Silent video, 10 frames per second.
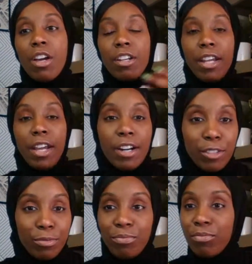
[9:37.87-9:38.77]

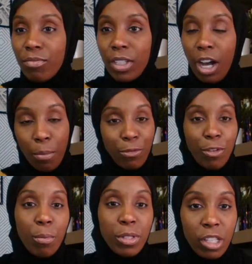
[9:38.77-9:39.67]
Now, coming
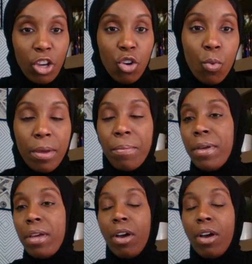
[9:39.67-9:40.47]
from a single woman,